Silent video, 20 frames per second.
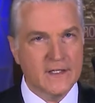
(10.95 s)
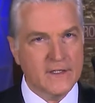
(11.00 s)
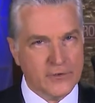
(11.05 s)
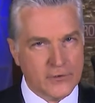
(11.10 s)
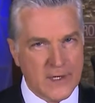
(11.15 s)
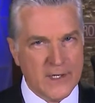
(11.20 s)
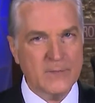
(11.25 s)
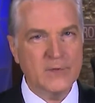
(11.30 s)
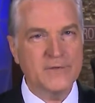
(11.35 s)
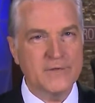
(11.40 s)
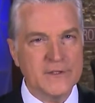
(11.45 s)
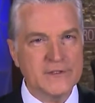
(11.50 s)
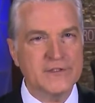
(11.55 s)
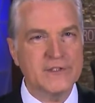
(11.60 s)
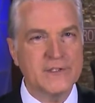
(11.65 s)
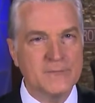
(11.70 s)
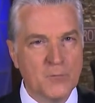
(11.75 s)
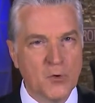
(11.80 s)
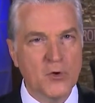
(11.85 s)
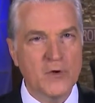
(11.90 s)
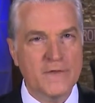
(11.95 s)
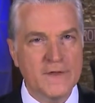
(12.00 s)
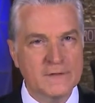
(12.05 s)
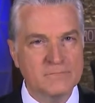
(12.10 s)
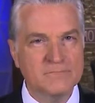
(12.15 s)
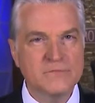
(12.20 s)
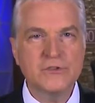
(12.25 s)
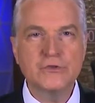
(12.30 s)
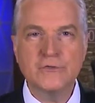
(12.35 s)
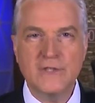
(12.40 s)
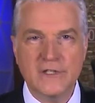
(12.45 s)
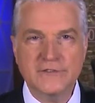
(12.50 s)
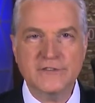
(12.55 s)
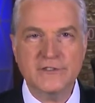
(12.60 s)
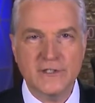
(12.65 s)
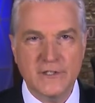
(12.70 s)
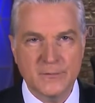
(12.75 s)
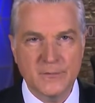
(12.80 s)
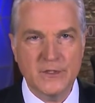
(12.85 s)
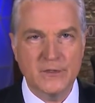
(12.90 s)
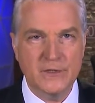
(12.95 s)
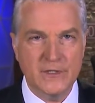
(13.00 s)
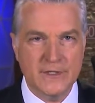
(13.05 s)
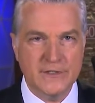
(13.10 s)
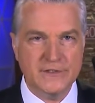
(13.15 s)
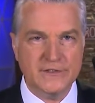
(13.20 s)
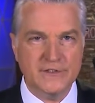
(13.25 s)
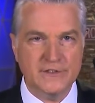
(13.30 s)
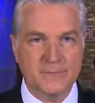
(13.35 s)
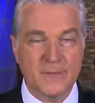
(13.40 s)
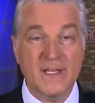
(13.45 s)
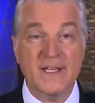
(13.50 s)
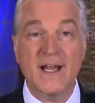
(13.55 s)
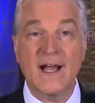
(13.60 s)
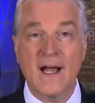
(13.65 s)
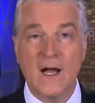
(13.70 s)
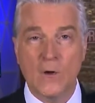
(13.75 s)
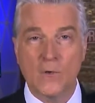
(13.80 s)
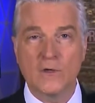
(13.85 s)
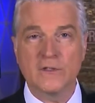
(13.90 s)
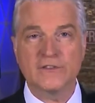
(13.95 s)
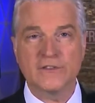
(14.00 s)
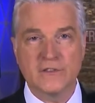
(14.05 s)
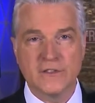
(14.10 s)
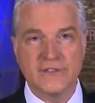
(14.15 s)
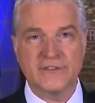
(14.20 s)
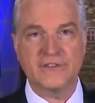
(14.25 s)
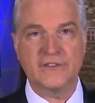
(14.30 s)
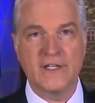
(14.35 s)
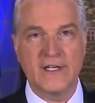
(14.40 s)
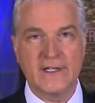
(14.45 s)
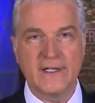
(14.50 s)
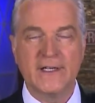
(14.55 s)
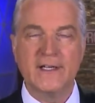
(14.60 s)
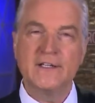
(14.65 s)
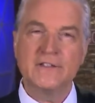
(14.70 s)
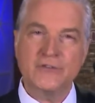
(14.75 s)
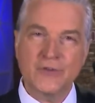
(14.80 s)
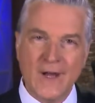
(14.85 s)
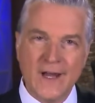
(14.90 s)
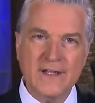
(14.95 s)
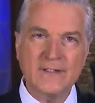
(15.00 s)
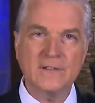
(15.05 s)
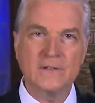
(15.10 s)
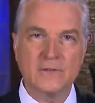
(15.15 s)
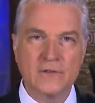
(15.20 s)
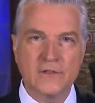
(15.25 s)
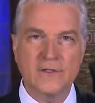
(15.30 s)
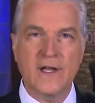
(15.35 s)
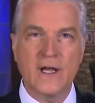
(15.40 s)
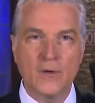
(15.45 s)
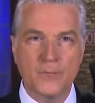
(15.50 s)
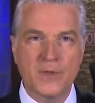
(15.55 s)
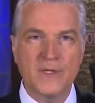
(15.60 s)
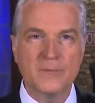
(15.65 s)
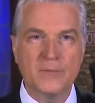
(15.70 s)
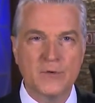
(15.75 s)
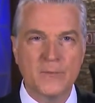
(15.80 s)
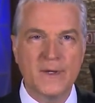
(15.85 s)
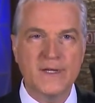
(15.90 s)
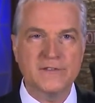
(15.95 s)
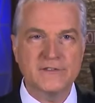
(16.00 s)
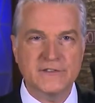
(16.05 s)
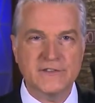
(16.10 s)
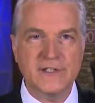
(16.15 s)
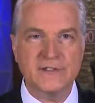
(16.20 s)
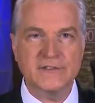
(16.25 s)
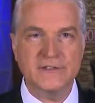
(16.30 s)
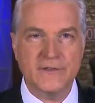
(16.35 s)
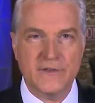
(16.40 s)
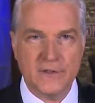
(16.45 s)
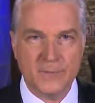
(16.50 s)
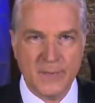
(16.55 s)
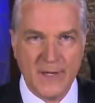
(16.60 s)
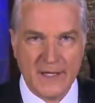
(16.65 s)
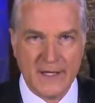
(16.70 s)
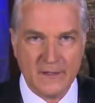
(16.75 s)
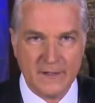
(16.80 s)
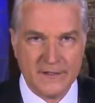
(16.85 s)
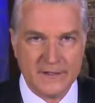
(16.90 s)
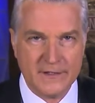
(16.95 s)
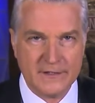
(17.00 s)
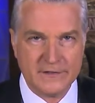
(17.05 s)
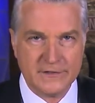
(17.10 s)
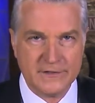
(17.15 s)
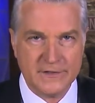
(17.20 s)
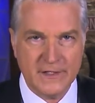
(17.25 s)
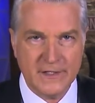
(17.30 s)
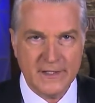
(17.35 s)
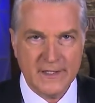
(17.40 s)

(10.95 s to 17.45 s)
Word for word: Cramer visited more than two dozen communities and spent hours listening, trying to learn how people made sense of their politics.